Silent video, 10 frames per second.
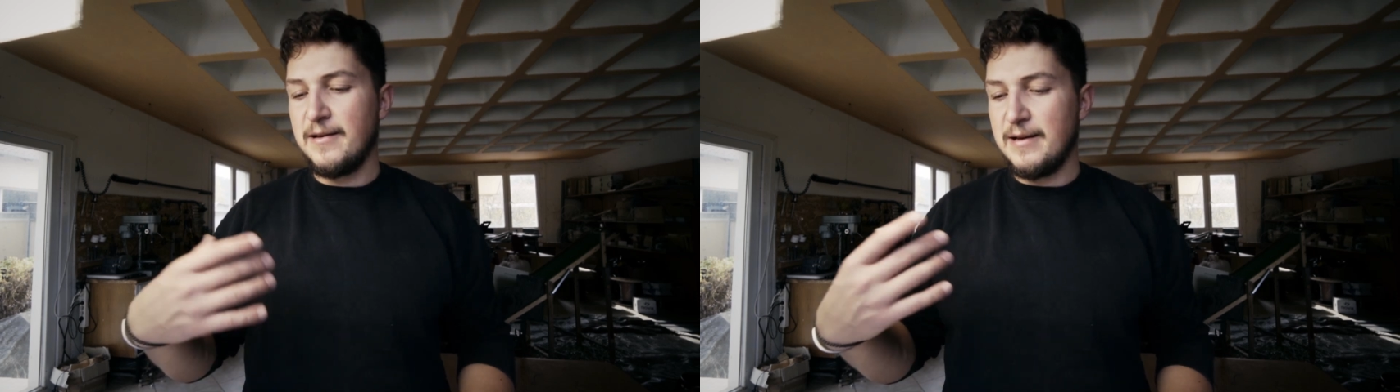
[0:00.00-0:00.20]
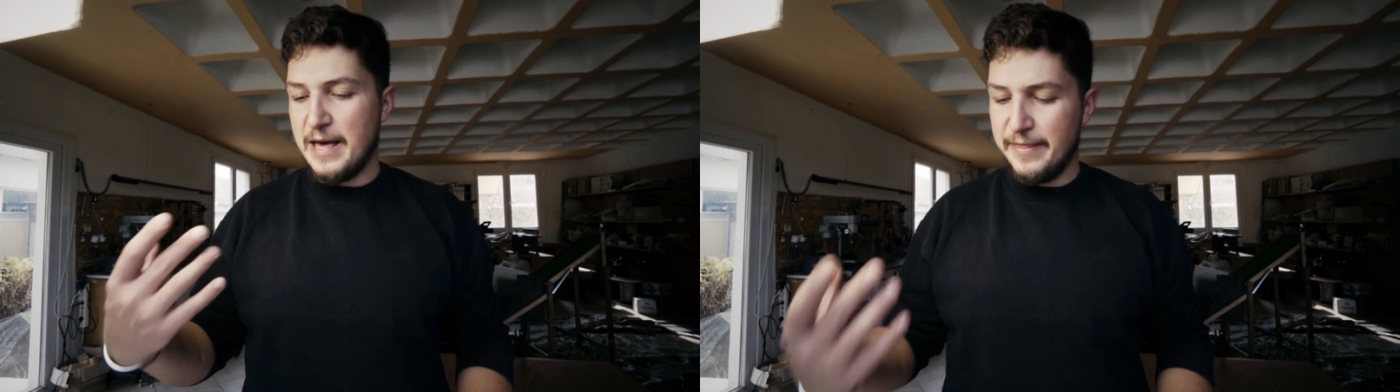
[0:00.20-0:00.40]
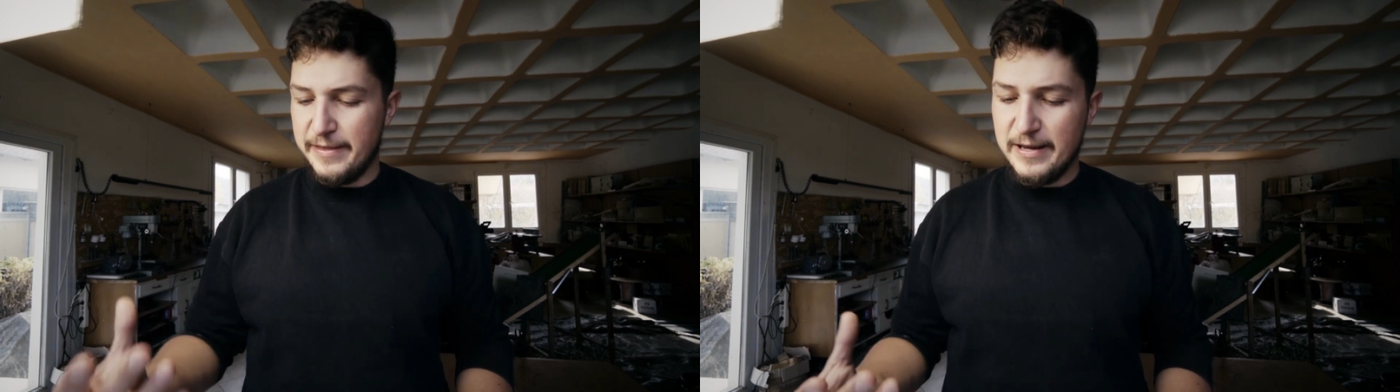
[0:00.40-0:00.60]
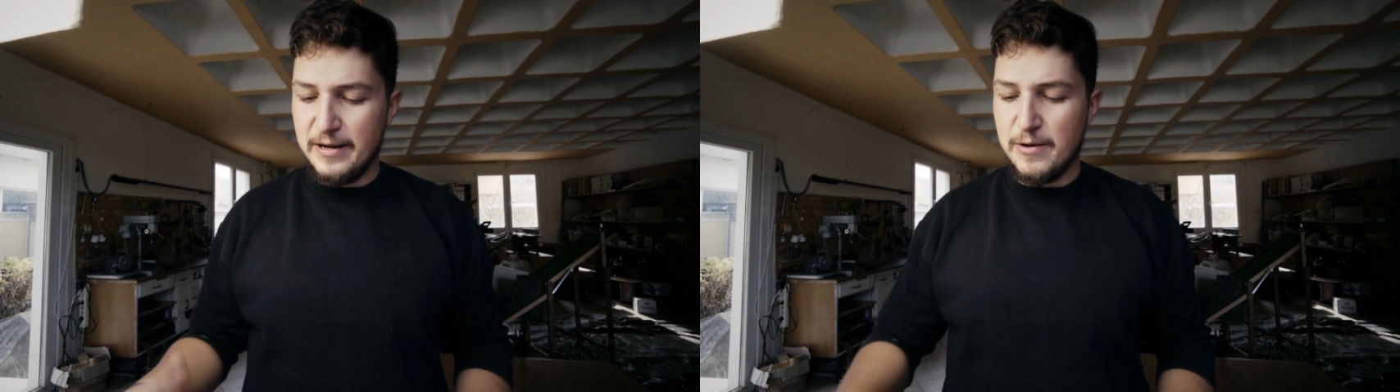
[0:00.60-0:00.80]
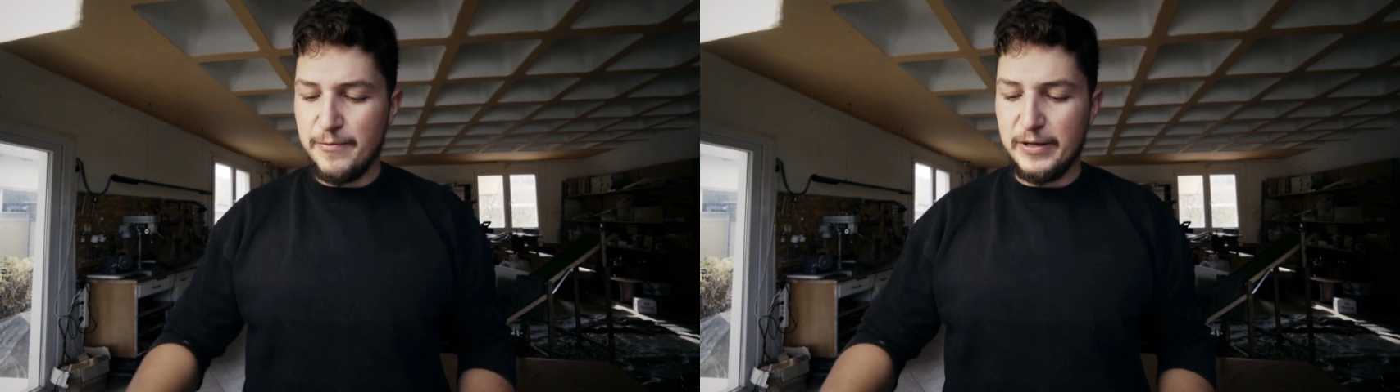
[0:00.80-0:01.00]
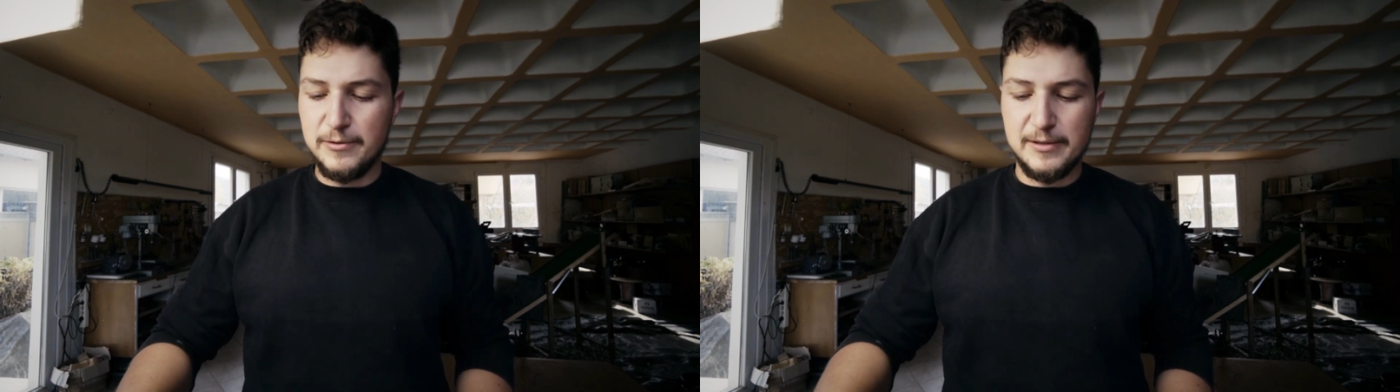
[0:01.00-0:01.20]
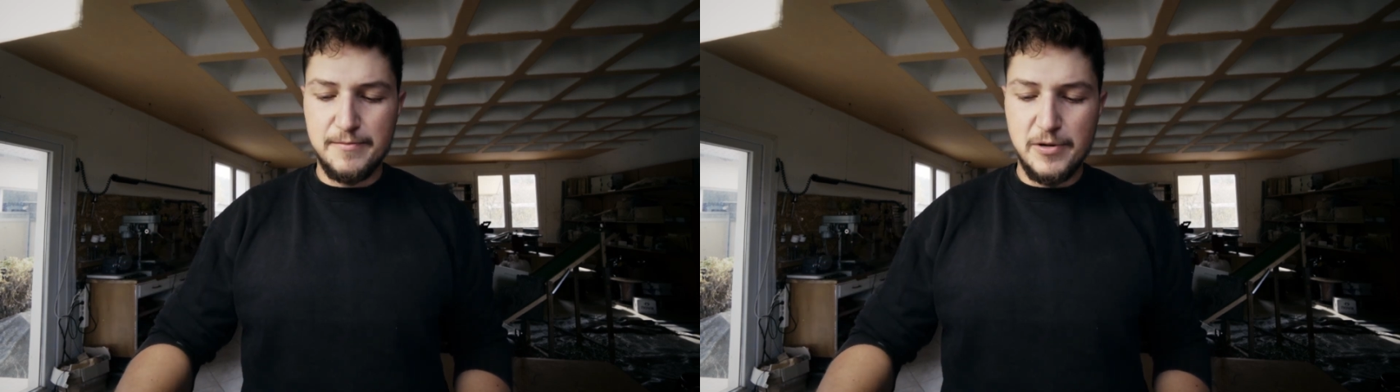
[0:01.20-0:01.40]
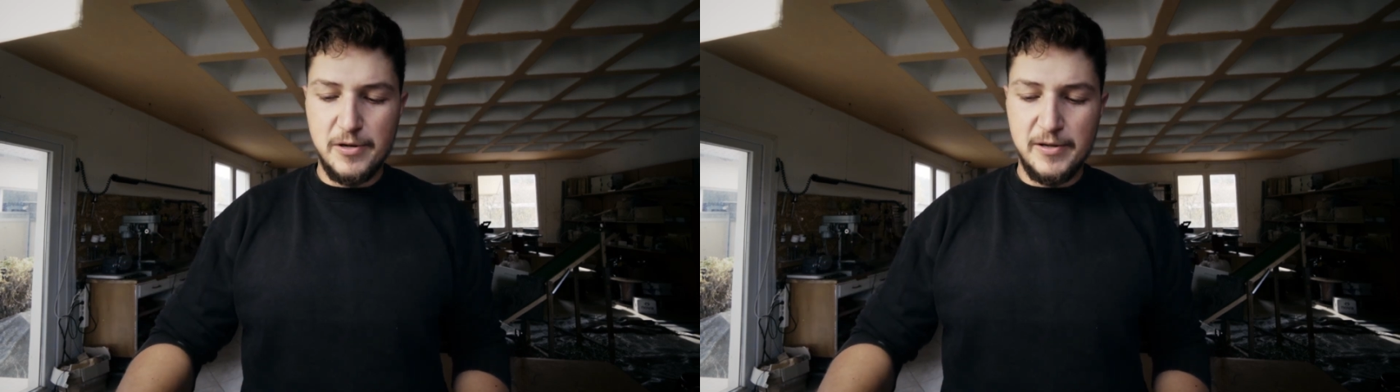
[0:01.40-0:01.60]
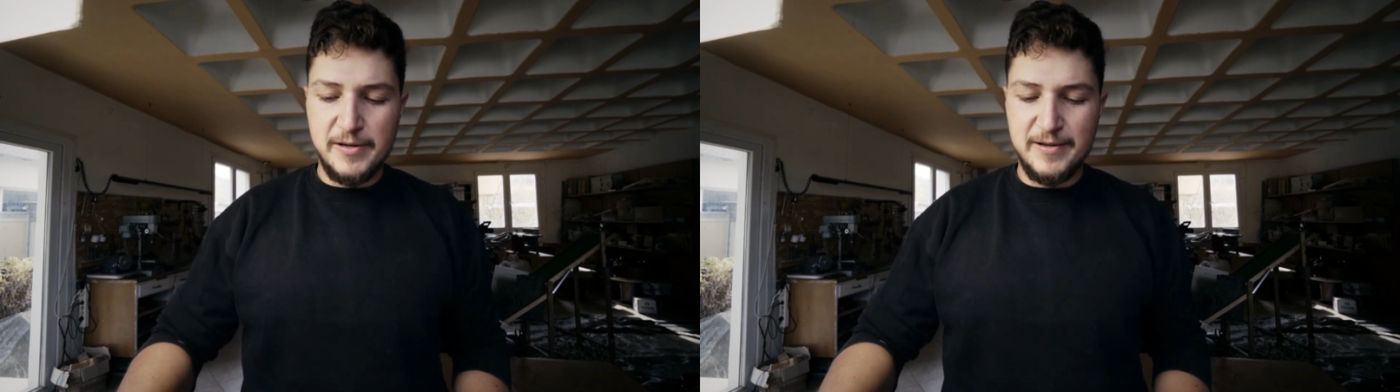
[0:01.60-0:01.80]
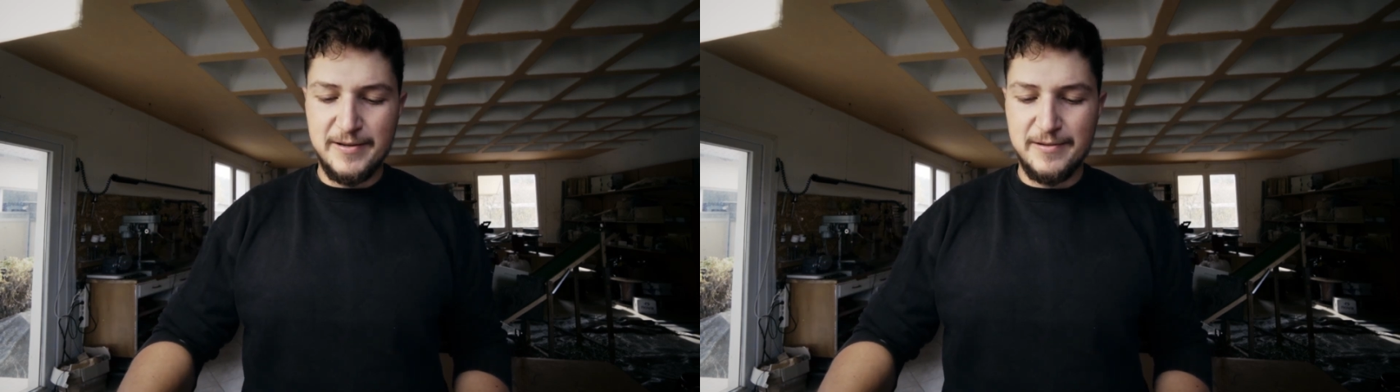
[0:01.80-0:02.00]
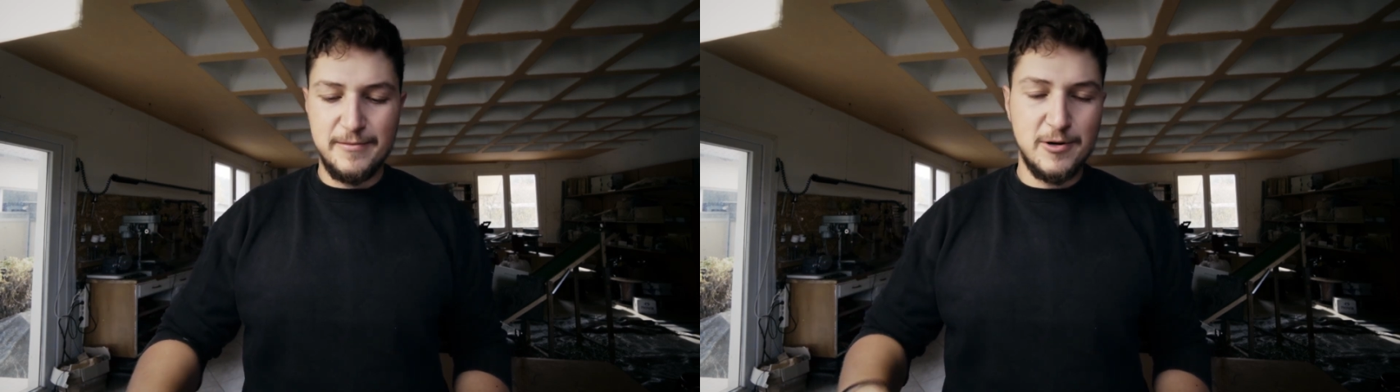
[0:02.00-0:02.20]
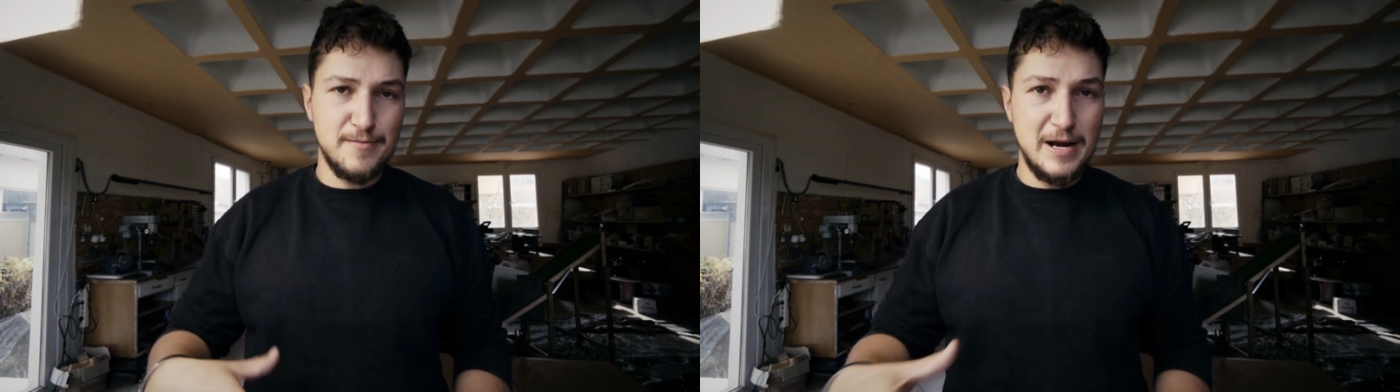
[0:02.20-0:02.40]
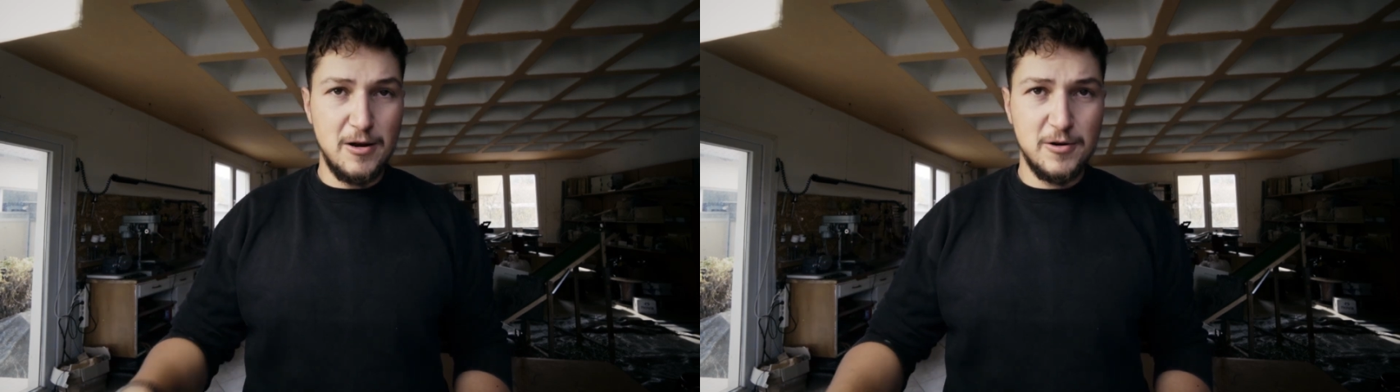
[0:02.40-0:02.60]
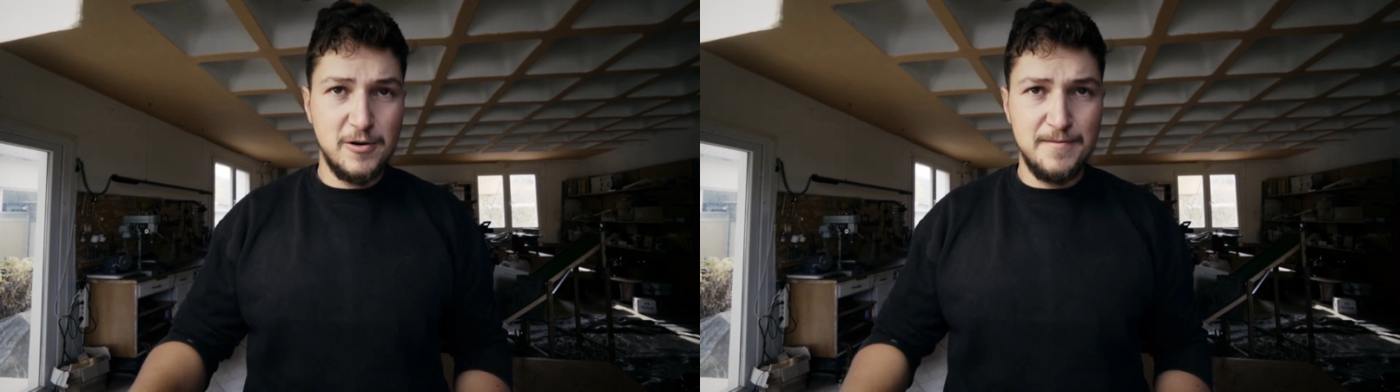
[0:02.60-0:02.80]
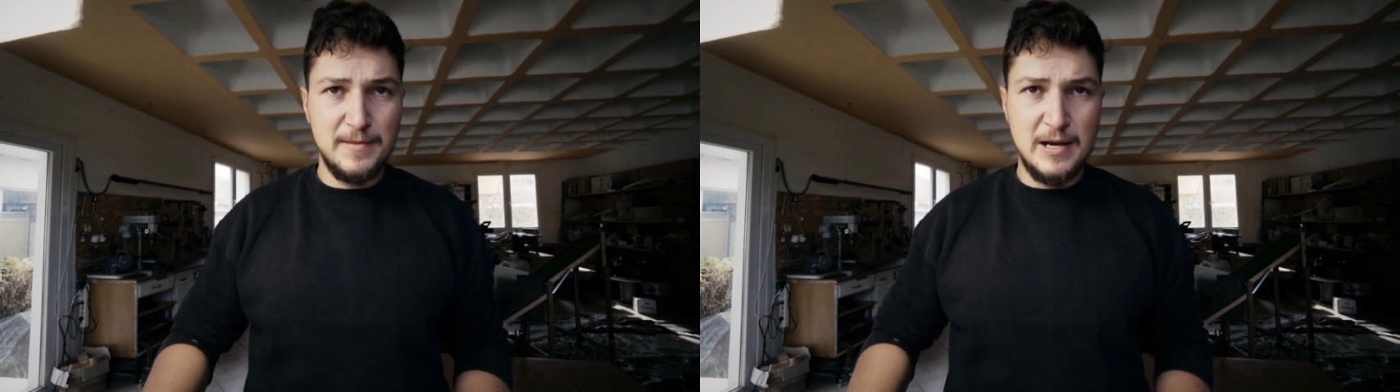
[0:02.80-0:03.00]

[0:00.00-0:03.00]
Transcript: and then we use the bird, or my logo,